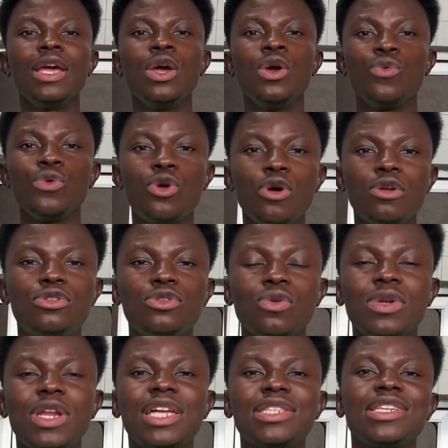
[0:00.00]
We got to know
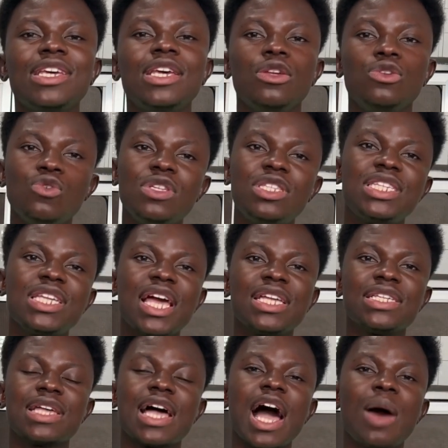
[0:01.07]
that
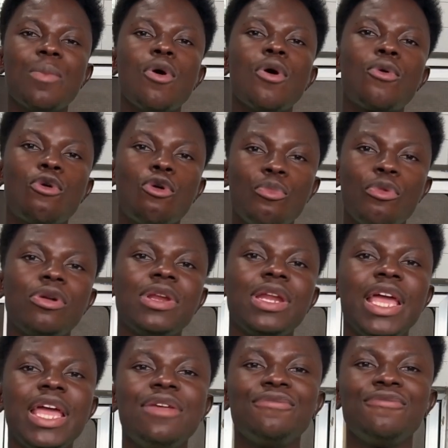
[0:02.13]
UTIs are more common
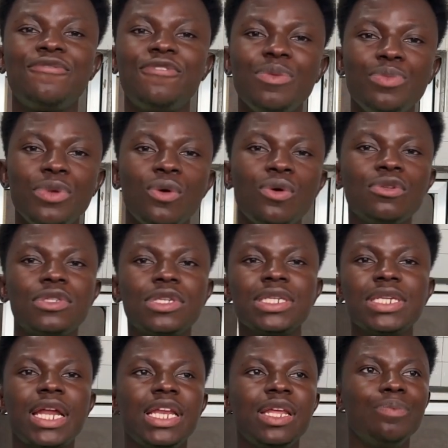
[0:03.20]
in females
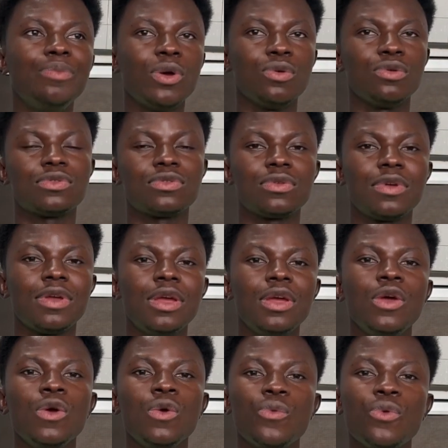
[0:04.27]
than in males.
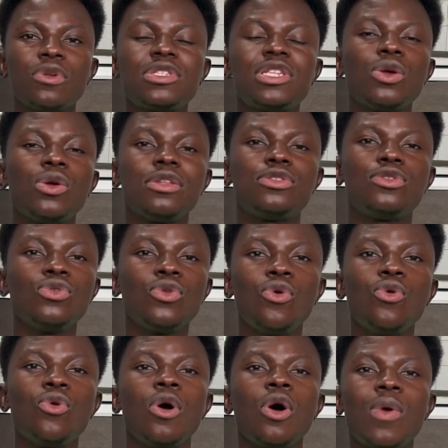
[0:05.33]
We also get to
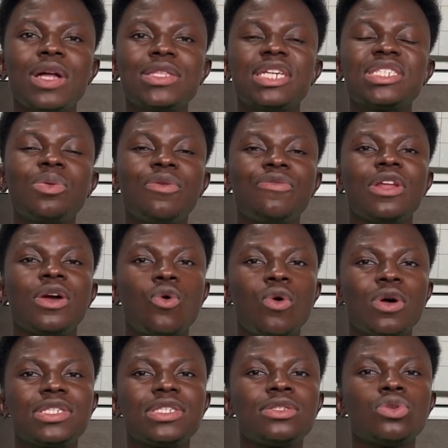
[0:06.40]
know what are some of the
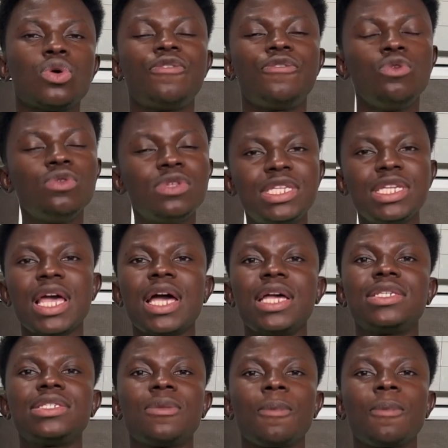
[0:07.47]
causes of UTIs.